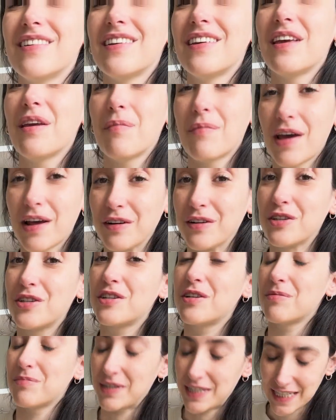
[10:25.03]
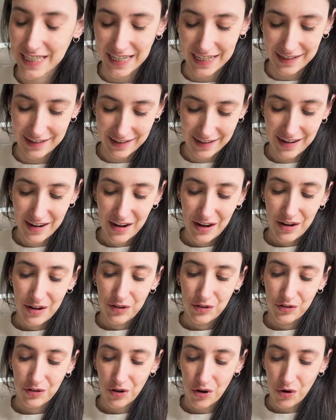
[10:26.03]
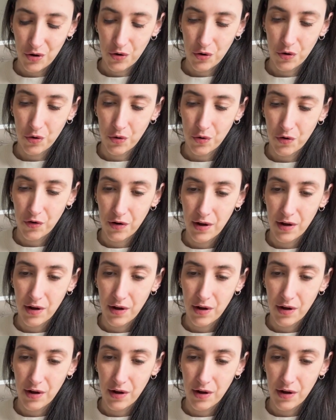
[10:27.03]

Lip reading: he managed to miss it. So